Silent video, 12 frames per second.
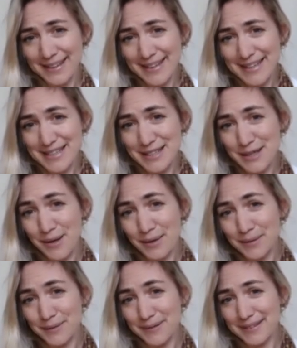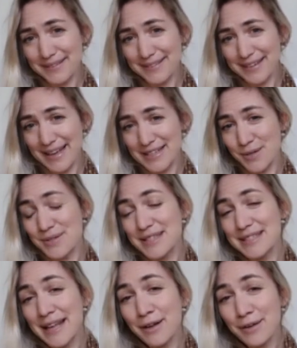So as you
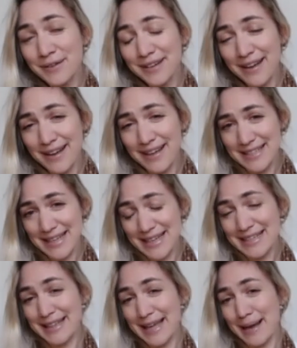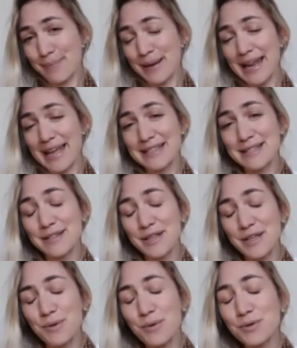synchronize into that place,
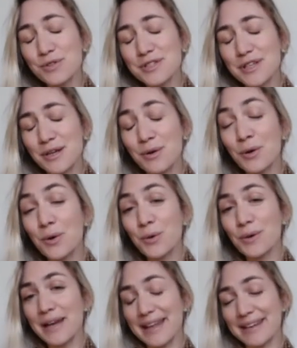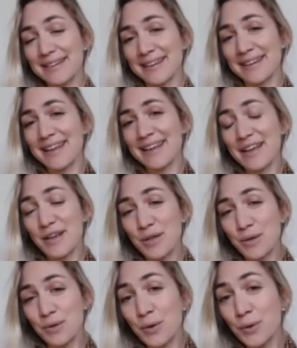you also call in
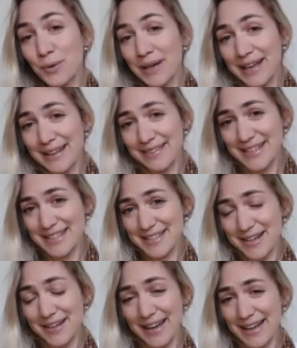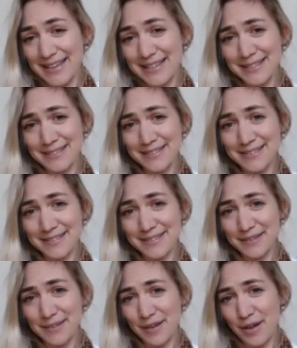the starlight.
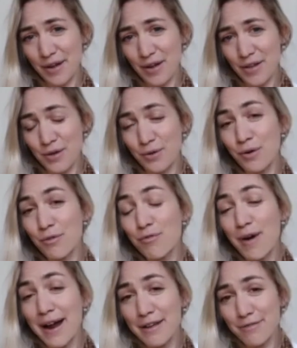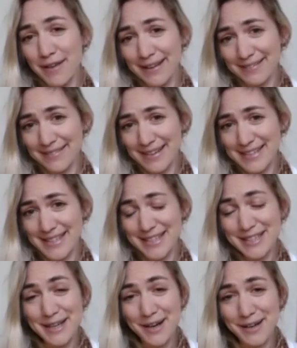You're arriving as a
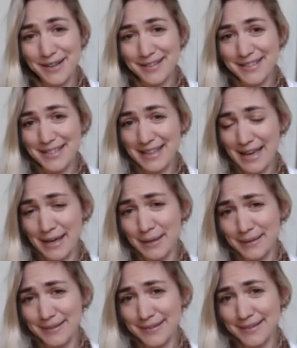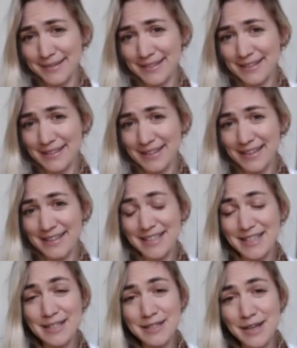star to the earth, the
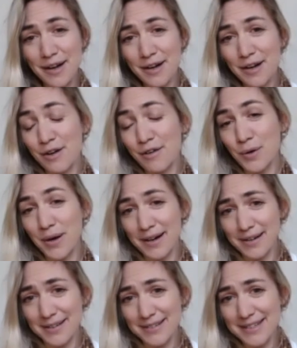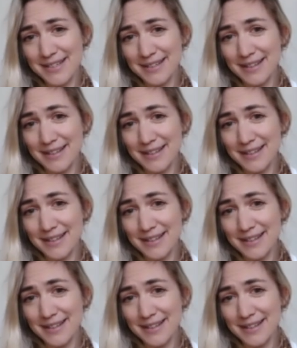star of your heart.